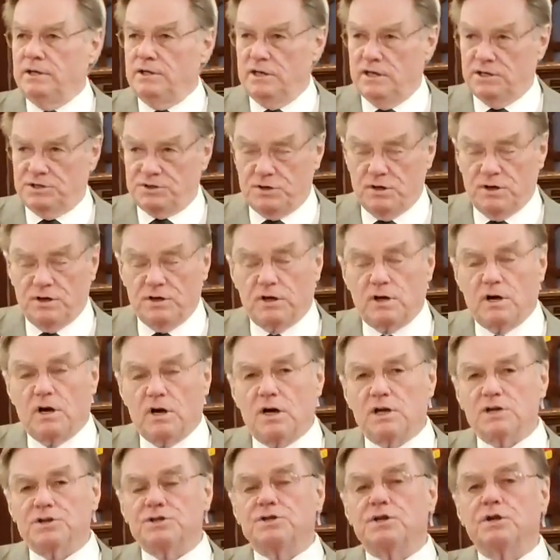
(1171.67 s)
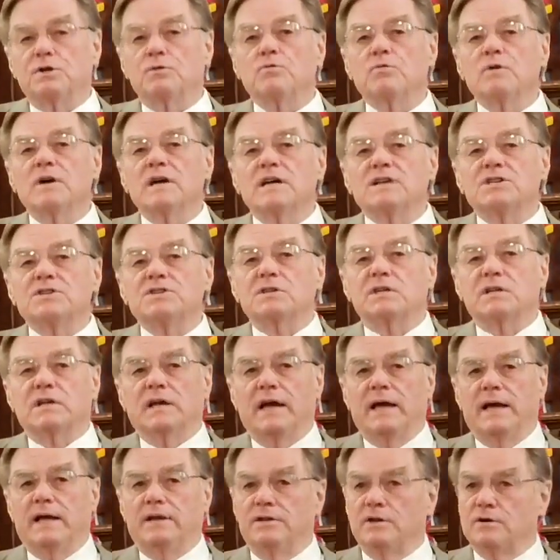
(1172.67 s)
It's going to cost you risk
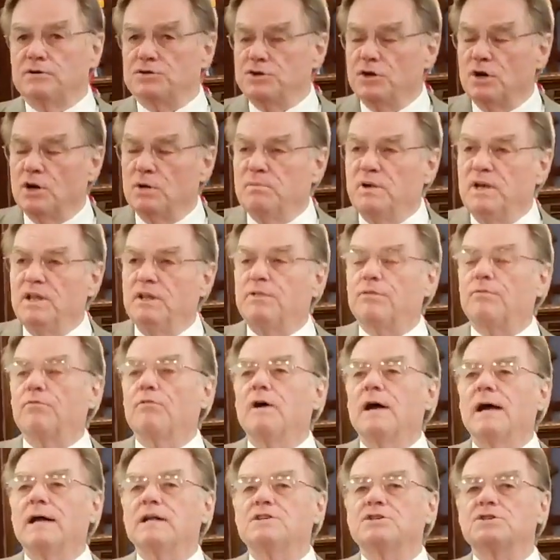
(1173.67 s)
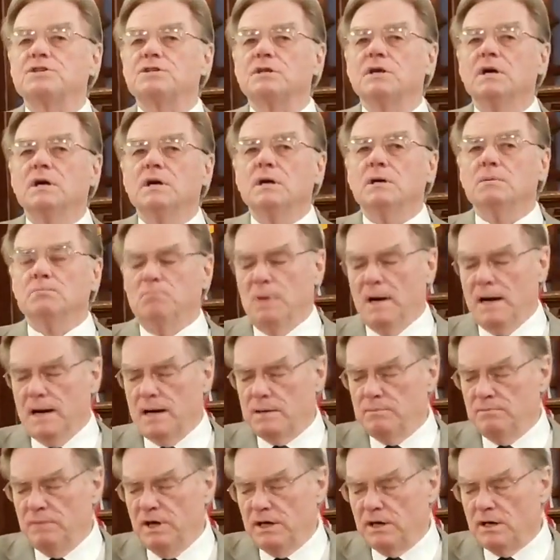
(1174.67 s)
and there's going to be threats.
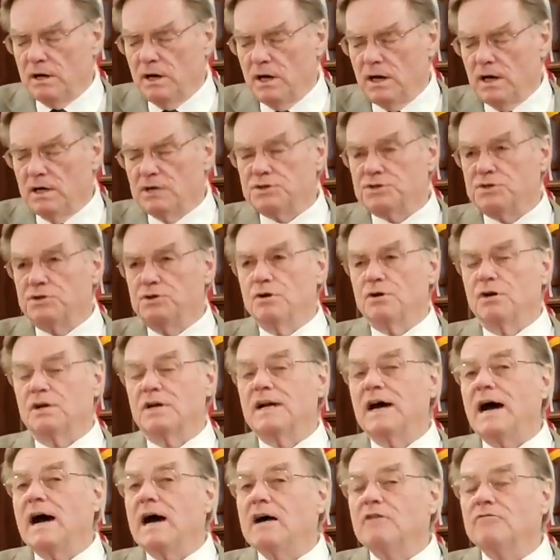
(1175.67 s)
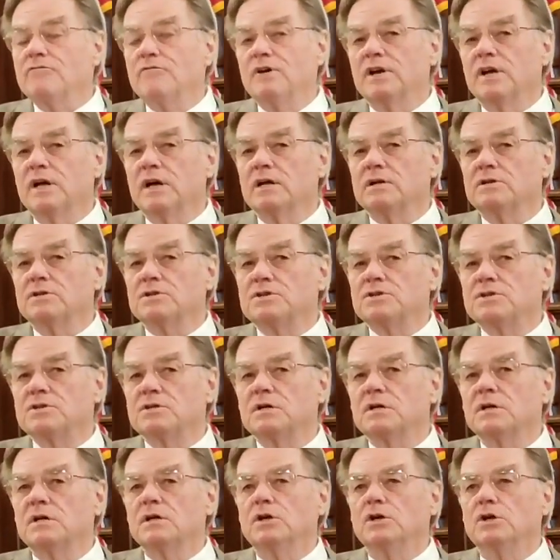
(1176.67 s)
But because your confidence,
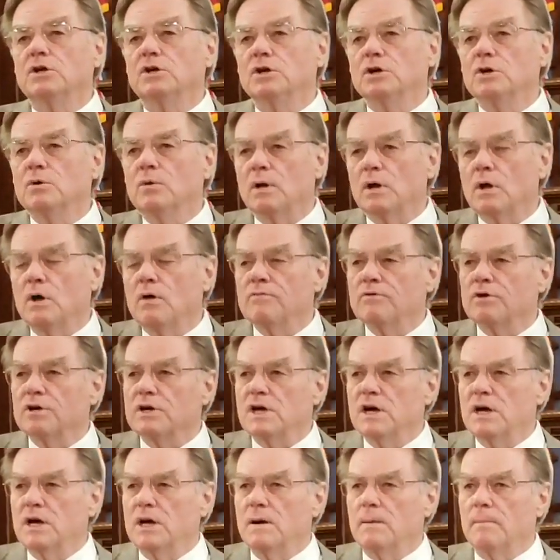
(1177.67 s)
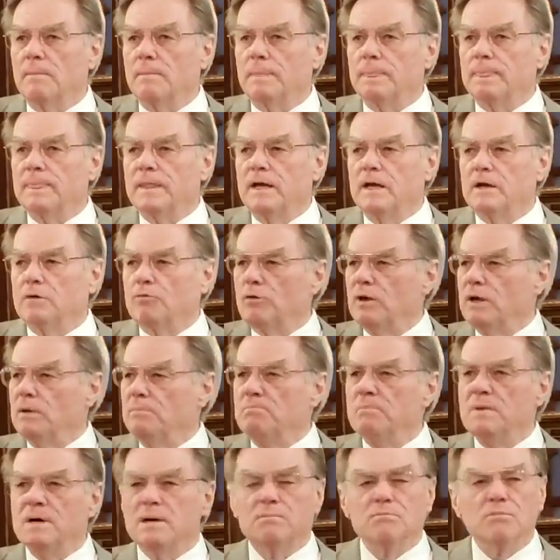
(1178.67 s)
you will overcome.
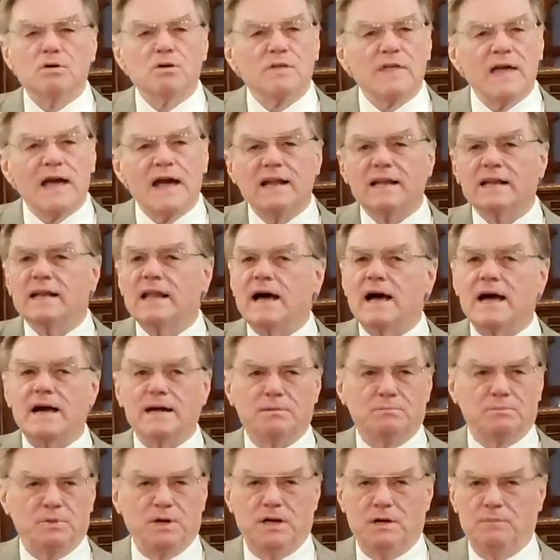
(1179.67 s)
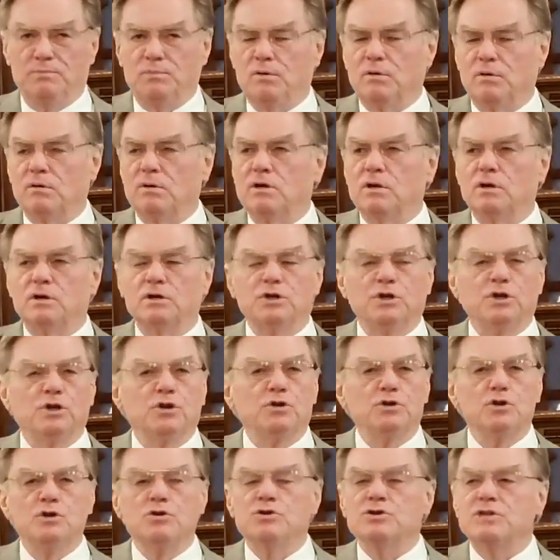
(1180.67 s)
Remember that line, people. You
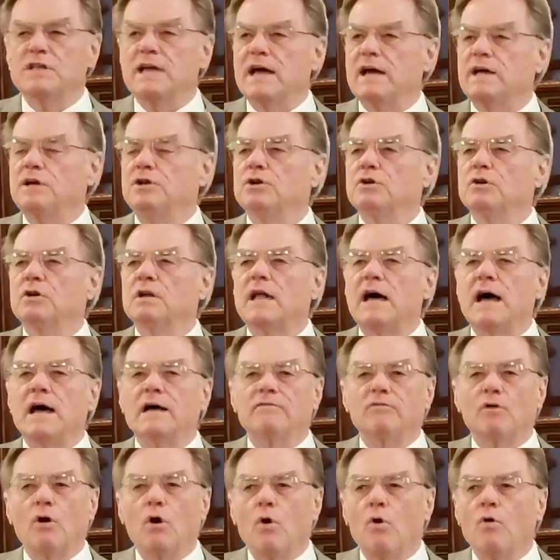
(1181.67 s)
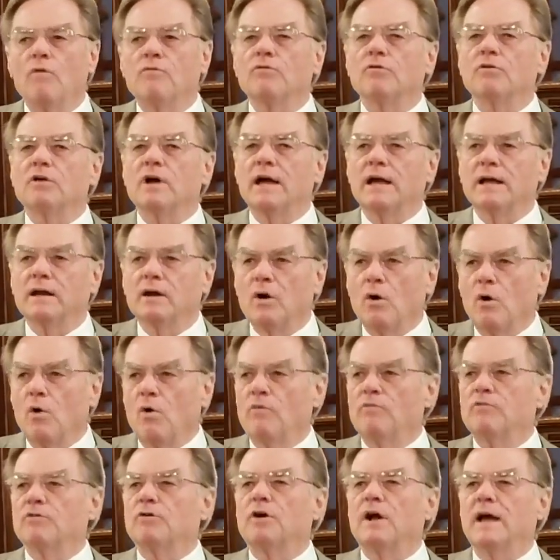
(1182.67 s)
use that in your life over and
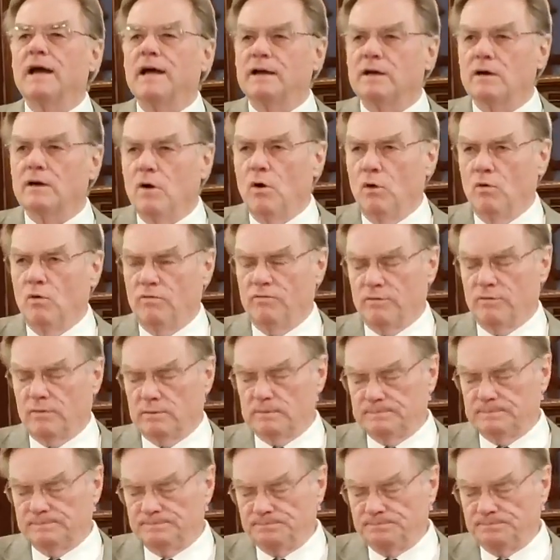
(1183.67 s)
over and over.